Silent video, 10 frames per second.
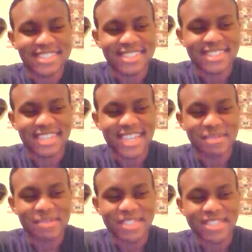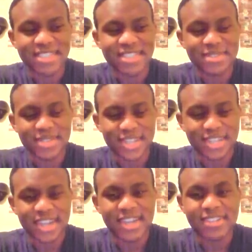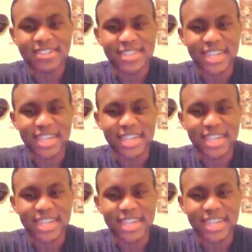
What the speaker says: And then I got a message like, hey,